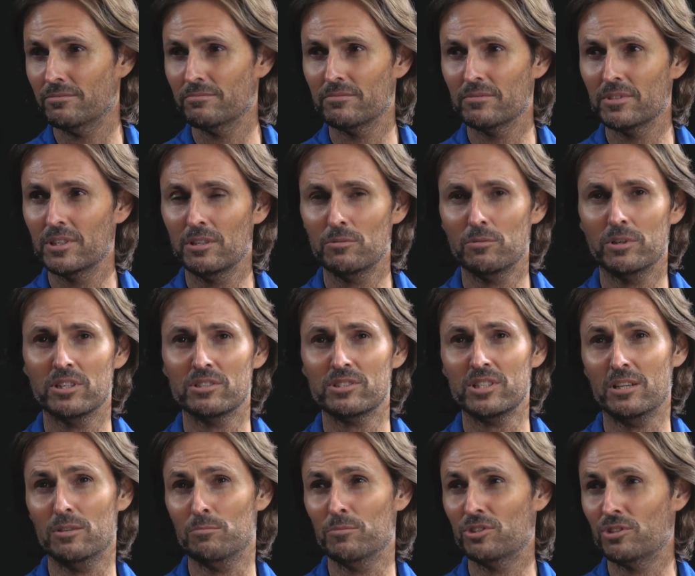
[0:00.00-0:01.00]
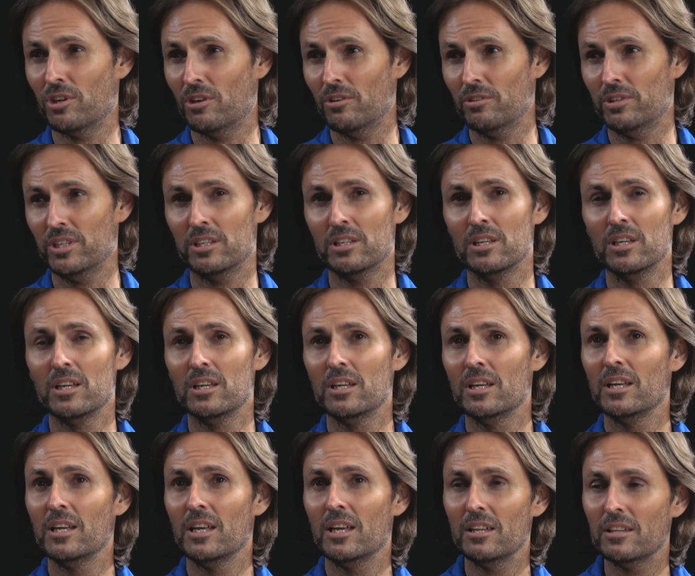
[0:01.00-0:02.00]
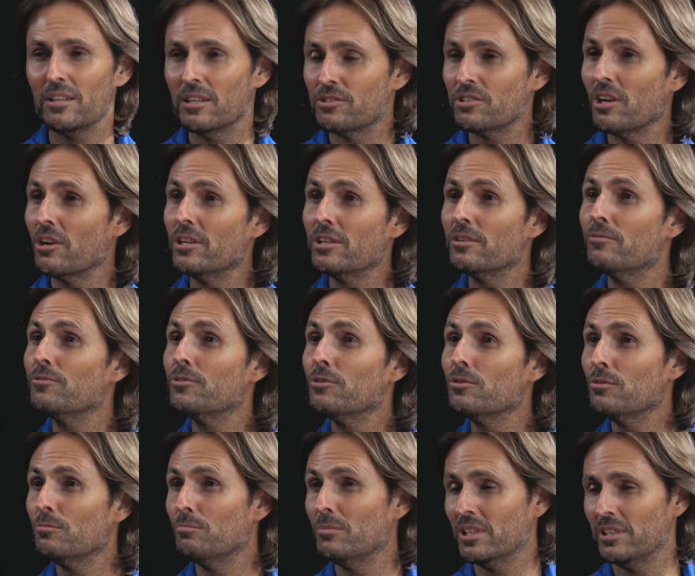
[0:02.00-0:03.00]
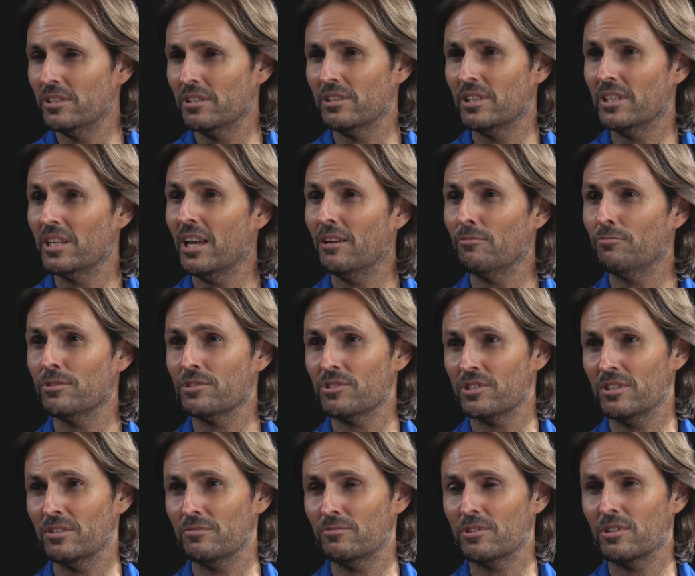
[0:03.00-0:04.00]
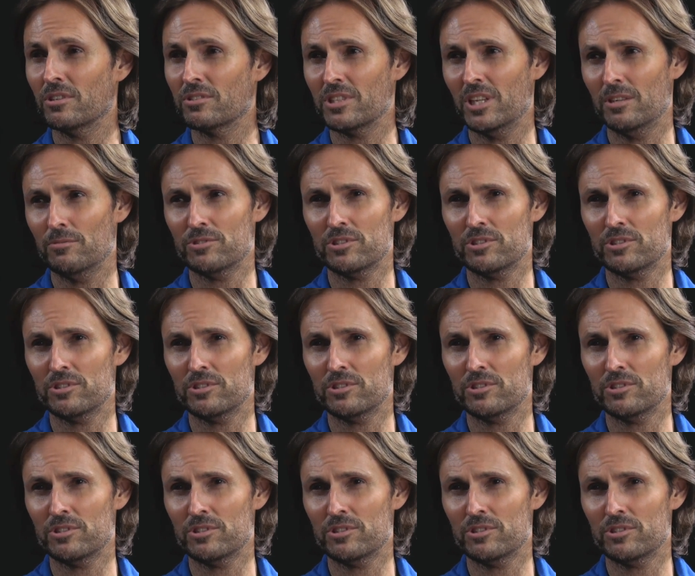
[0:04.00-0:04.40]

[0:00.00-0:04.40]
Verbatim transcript: Wow. When I say the majority, yeah, there's only a few billion that have received God's love.